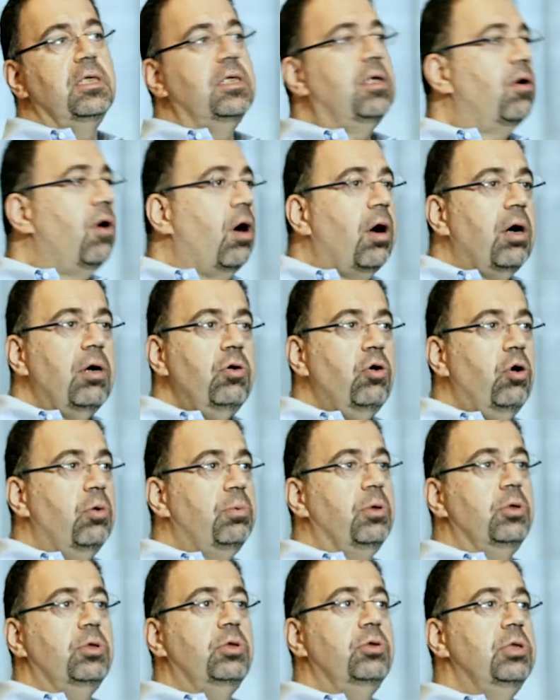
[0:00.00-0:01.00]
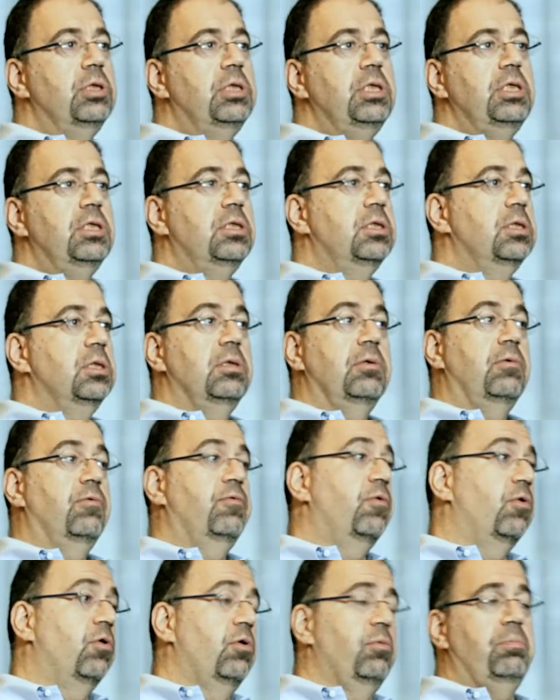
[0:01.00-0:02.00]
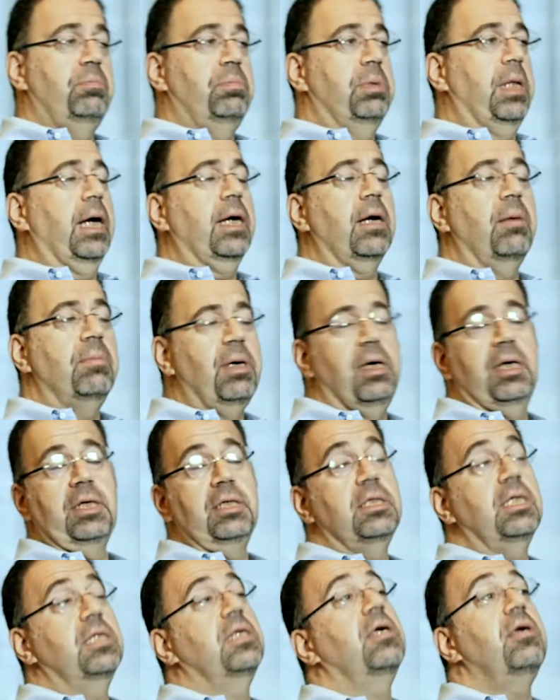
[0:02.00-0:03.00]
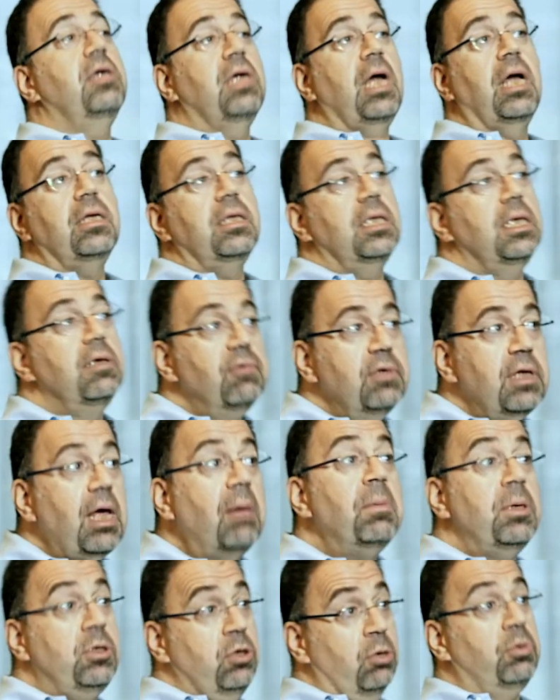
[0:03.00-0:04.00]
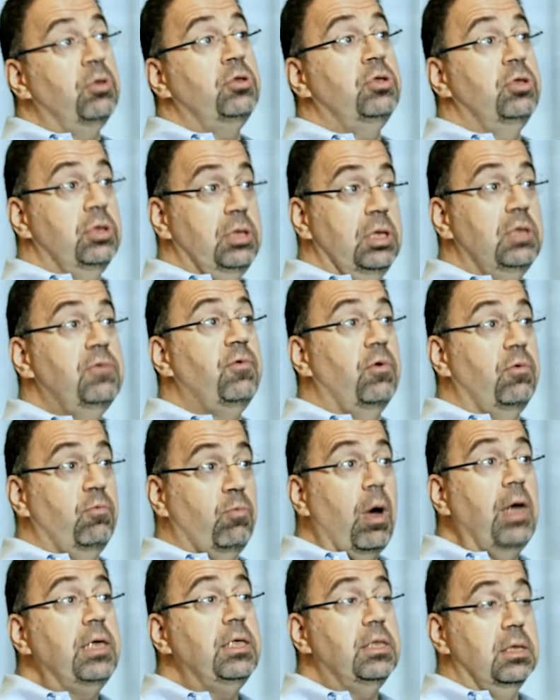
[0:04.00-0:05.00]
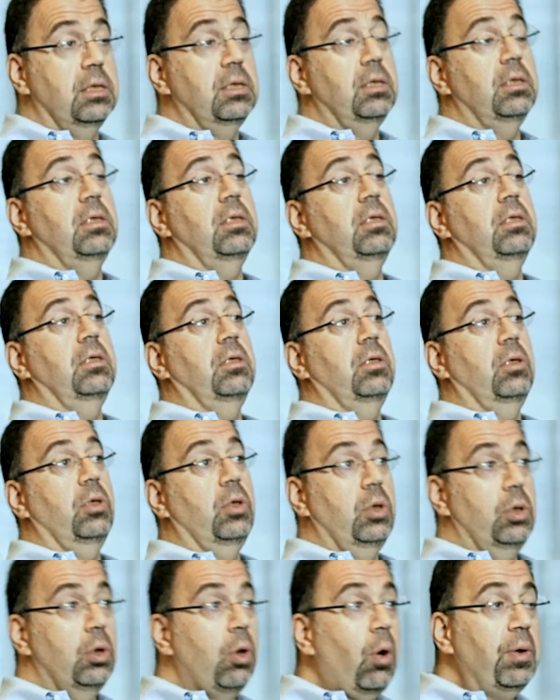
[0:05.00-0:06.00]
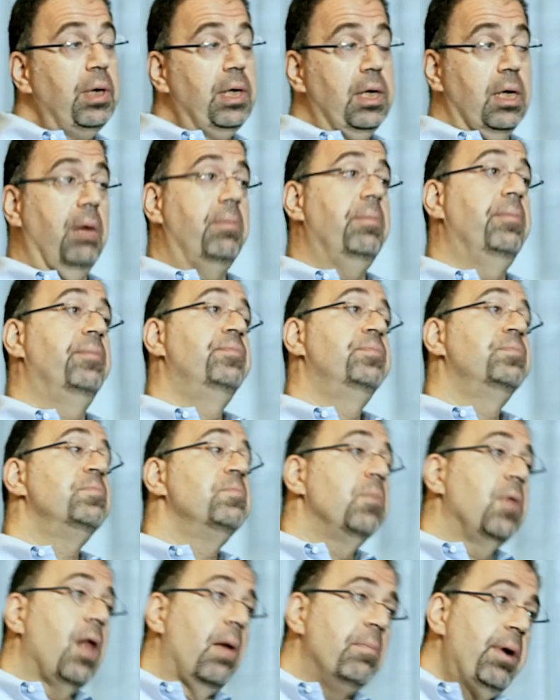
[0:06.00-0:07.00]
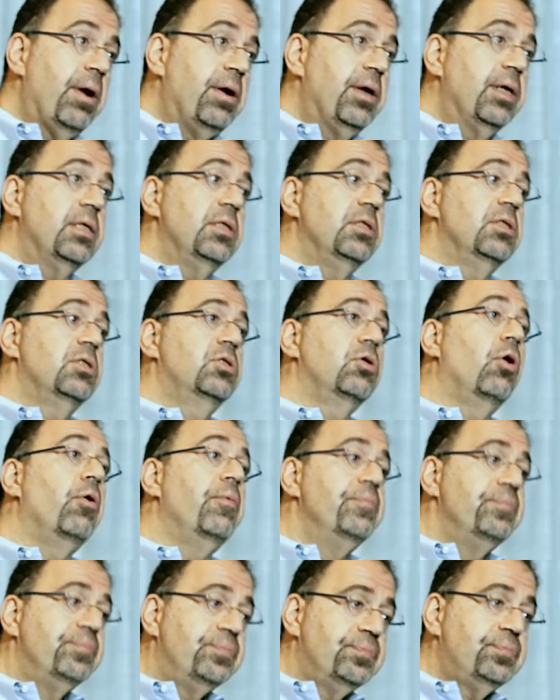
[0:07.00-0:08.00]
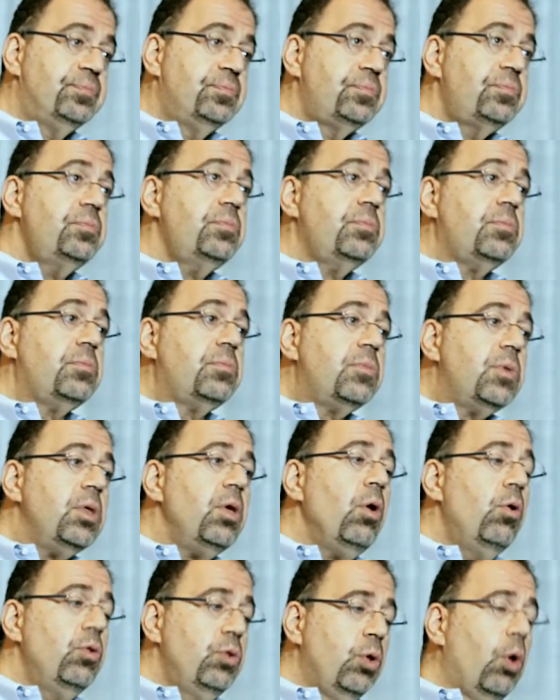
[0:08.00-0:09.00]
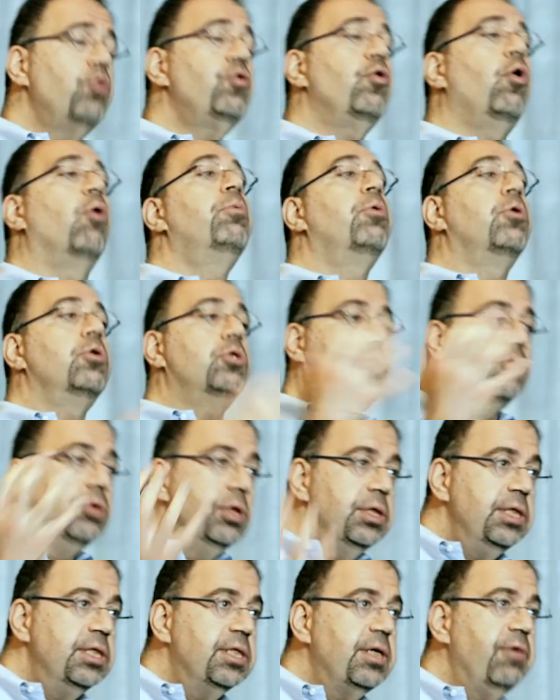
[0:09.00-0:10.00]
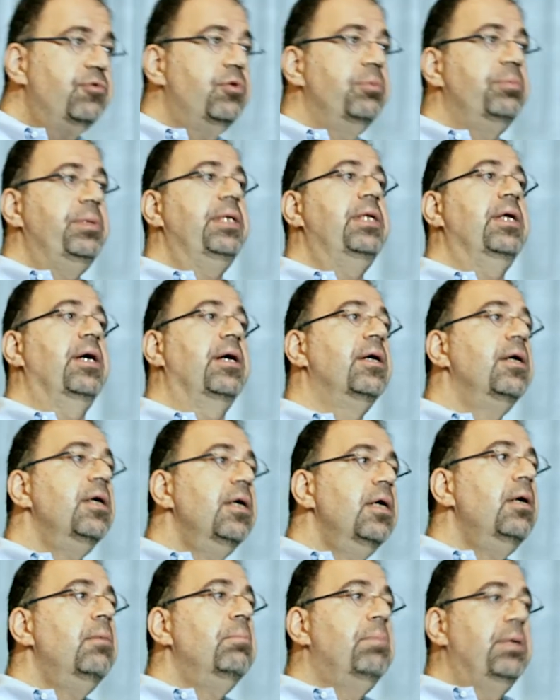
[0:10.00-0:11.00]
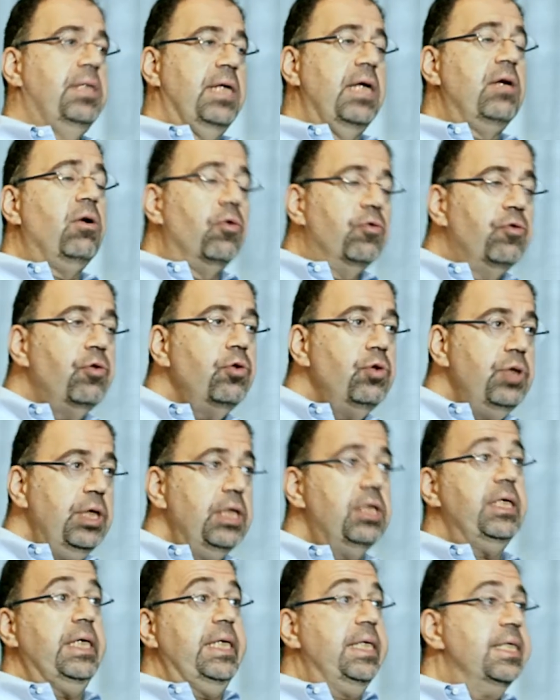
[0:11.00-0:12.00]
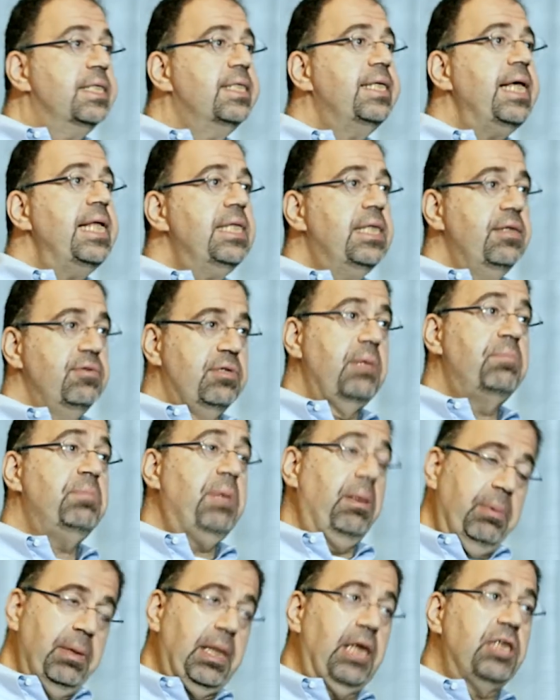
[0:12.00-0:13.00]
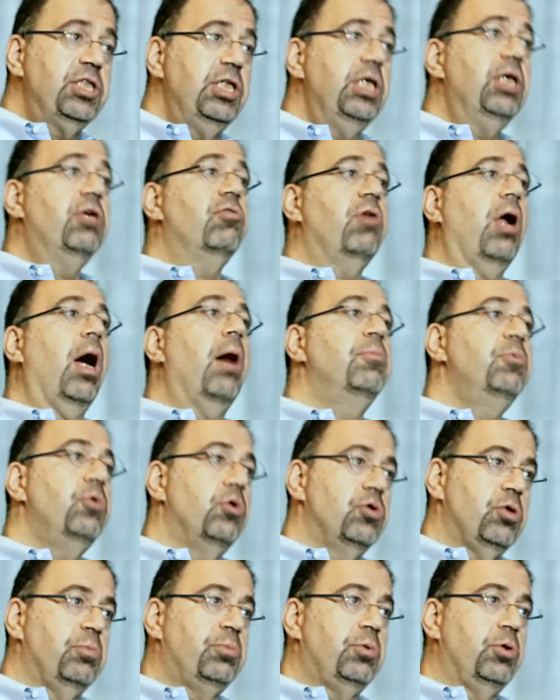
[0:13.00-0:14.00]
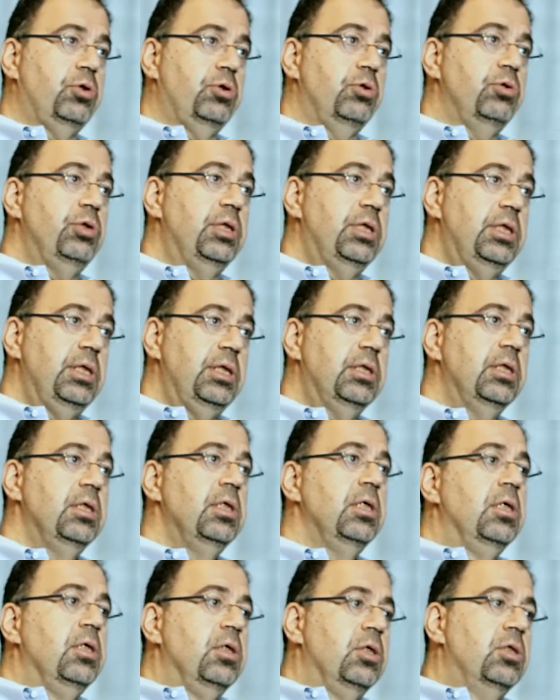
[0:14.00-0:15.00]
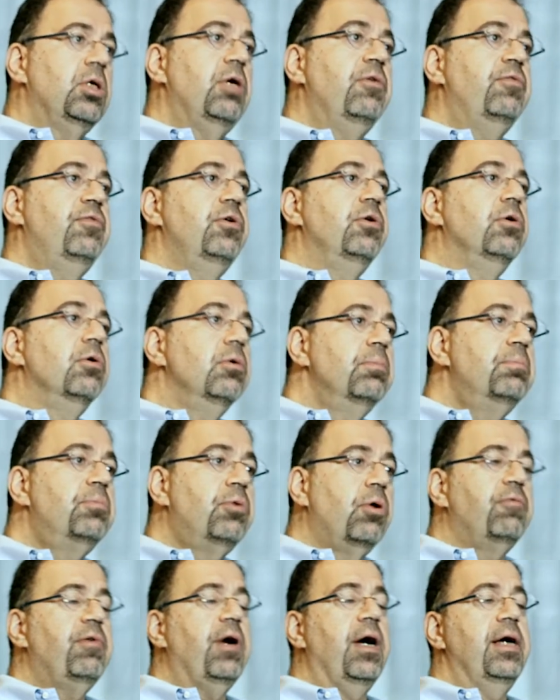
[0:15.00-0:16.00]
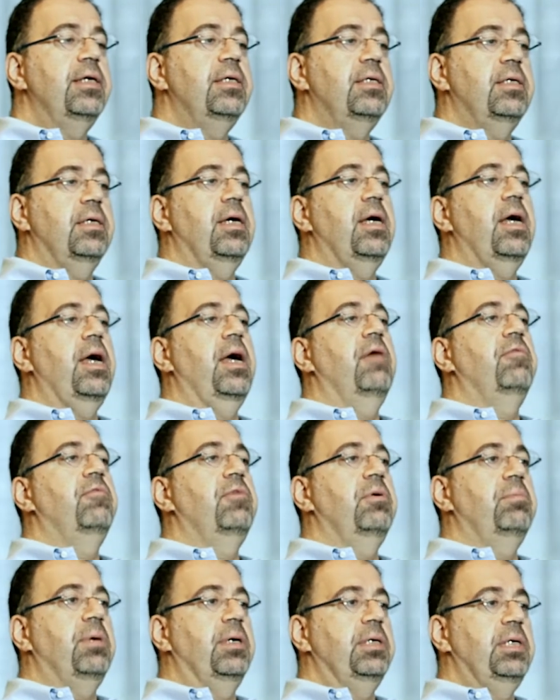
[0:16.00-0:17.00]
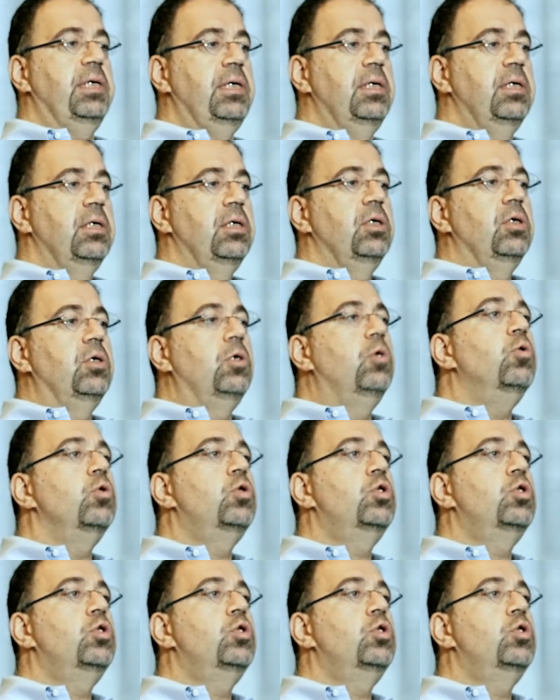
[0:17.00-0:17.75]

there are no opportunities for black Americans, and there are not even that many opportunities for white low-income Americans. So those opportunities have to be there. But then also you need the incentives that people actually grab those opportunities. So if you provide everybody good